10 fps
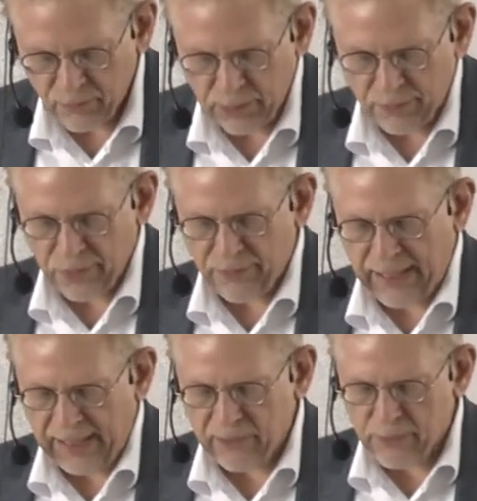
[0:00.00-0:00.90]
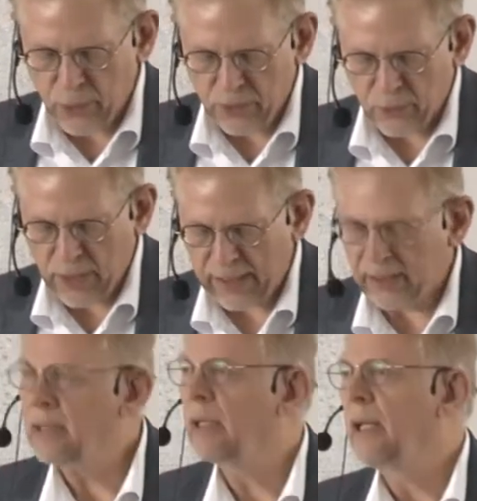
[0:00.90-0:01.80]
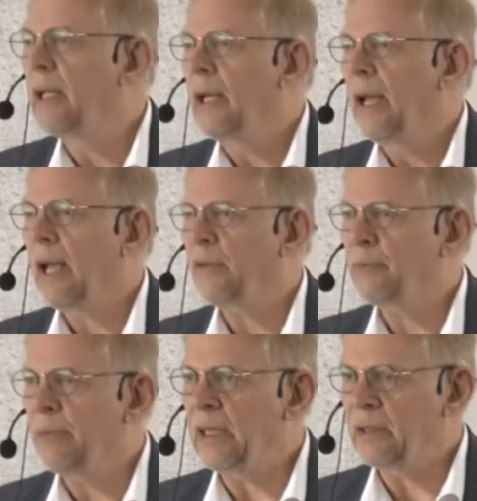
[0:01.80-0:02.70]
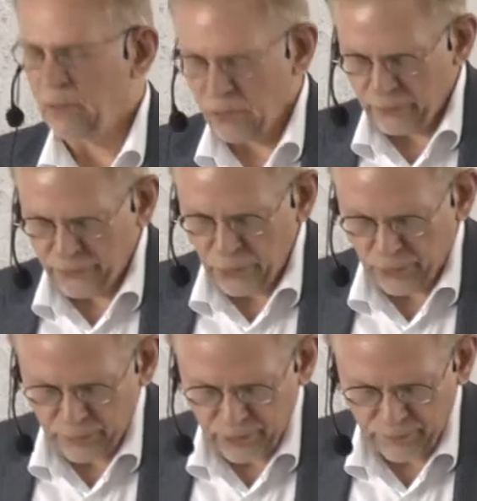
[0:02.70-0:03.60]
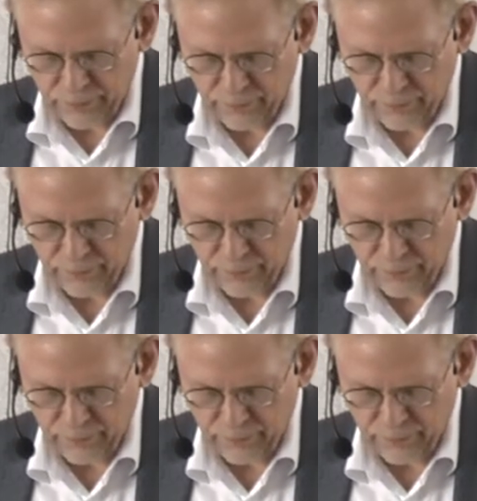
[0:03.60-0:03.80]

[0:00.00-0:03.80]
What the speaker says: will prevail worldwide have been confirmed.